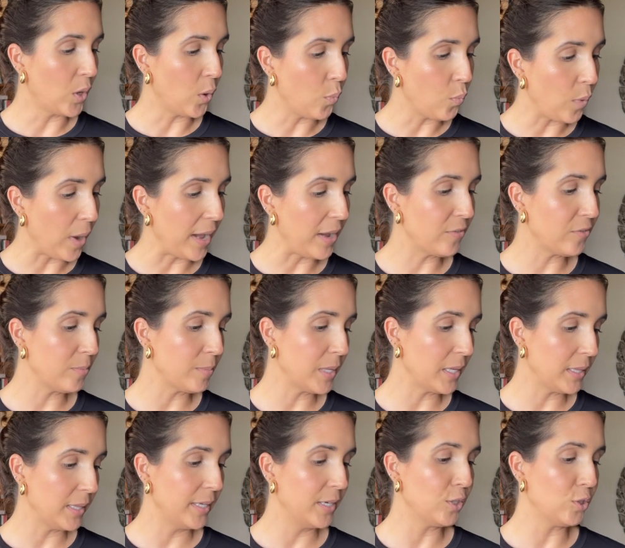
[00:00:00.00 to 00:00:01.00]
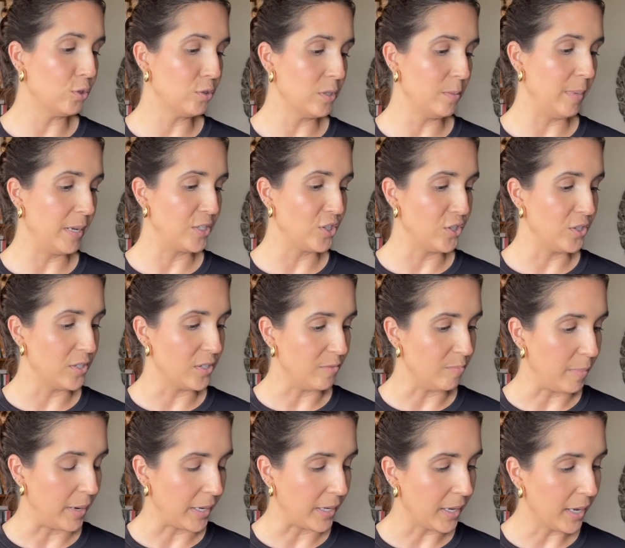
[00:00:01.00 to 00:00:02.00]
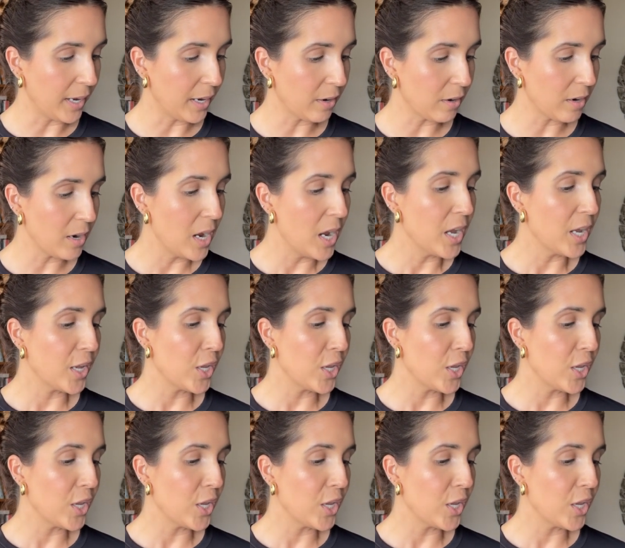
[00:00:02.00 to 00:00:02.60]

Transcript: away from the clinical dimensions of my care,